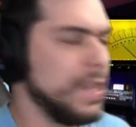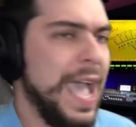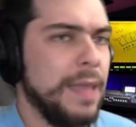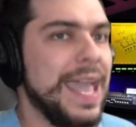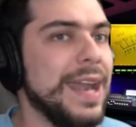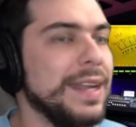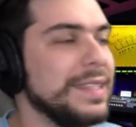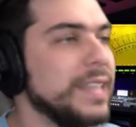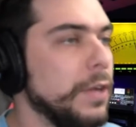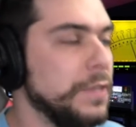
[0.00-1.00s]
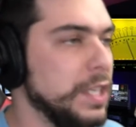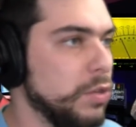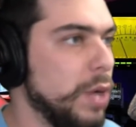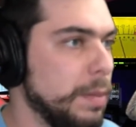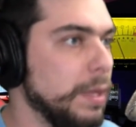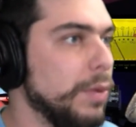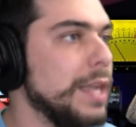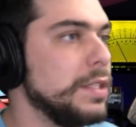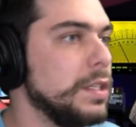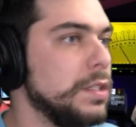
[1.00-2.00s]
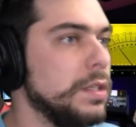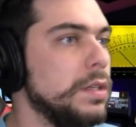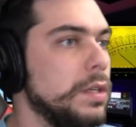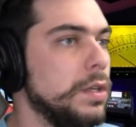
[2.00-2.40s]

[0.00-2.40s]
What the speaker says: That in itself is incredibly racist.